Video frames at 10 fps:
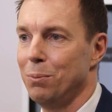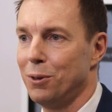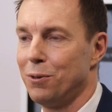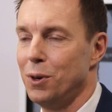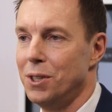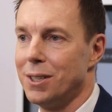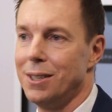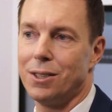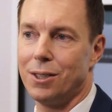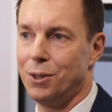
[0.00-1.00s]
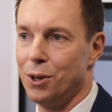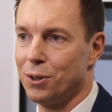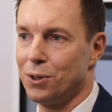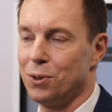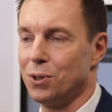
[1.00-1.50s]
but for instance,
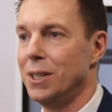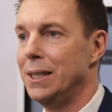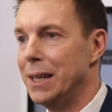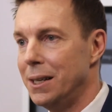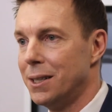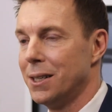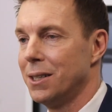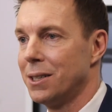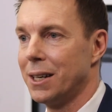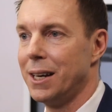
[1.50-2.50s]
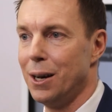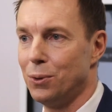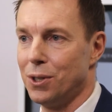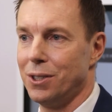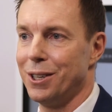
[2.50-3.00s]
doctors and dentists,
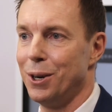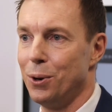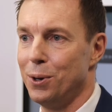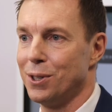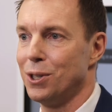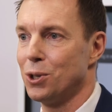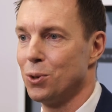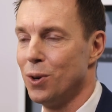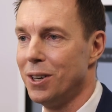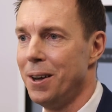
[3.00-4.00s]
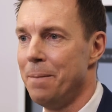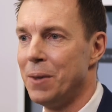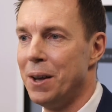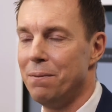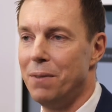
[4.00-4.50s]
accountants and lawyers and so on,
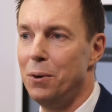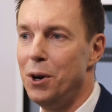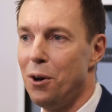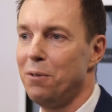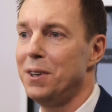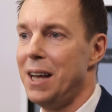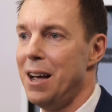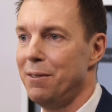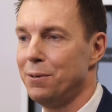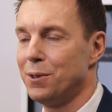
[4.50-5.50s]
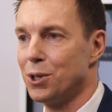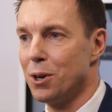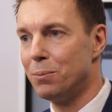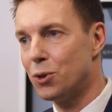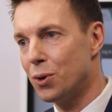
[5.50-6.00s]
very often have
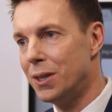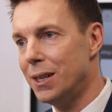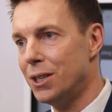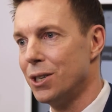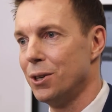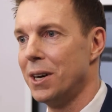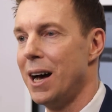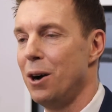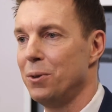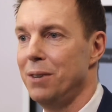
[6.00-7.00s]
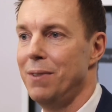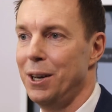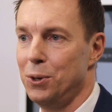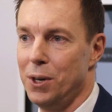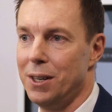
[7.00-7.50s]
some tradition on how they
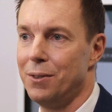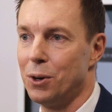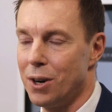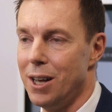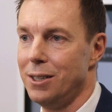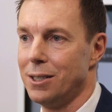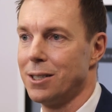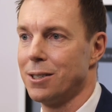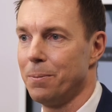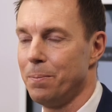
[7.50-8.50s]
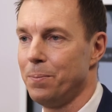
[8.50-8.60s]
evaluate their clients.